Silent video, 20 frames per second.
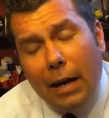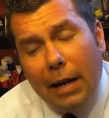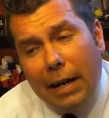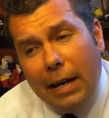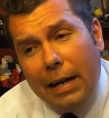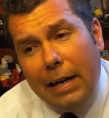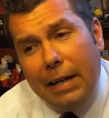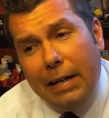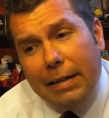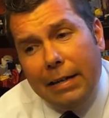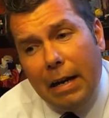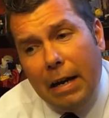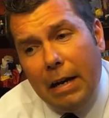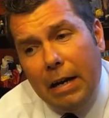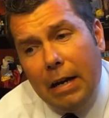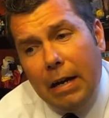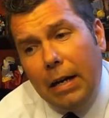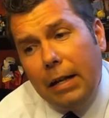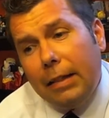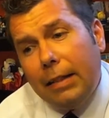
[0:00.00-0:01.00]
and
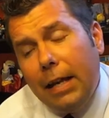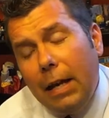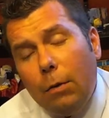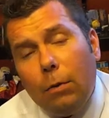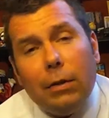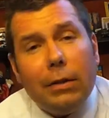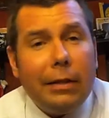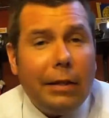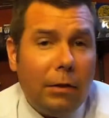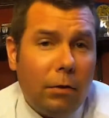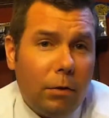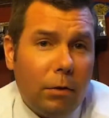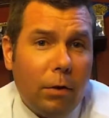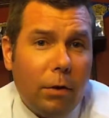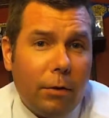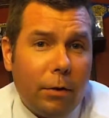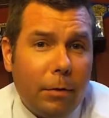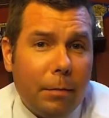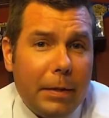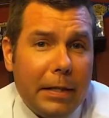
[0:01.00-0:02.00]
uh, they will no
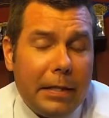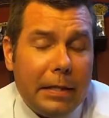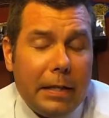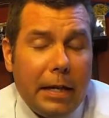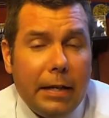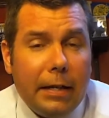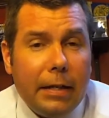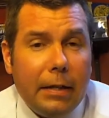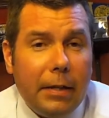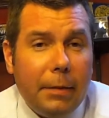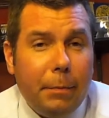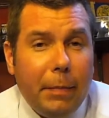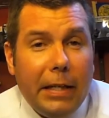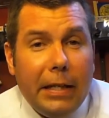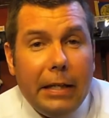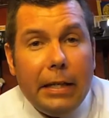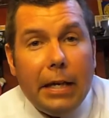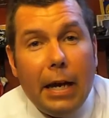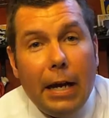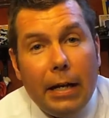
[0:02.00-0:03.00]
longer be sending
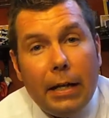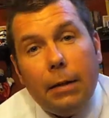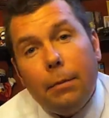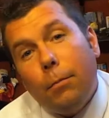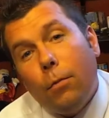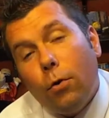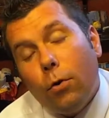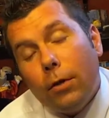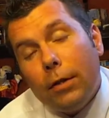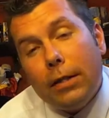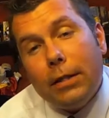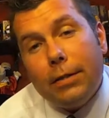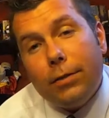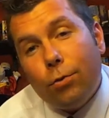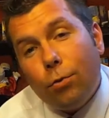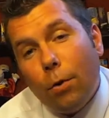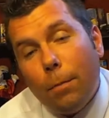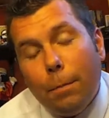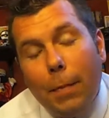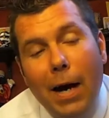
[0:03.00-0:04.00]
me any more of
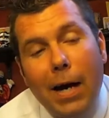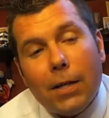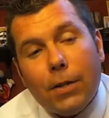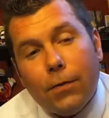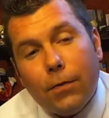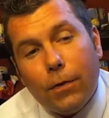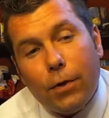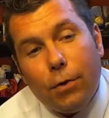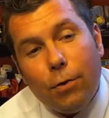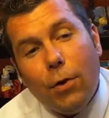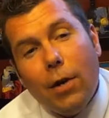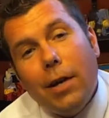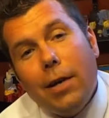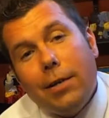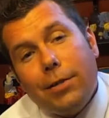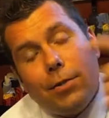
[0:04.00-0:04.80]
these to unbox for you.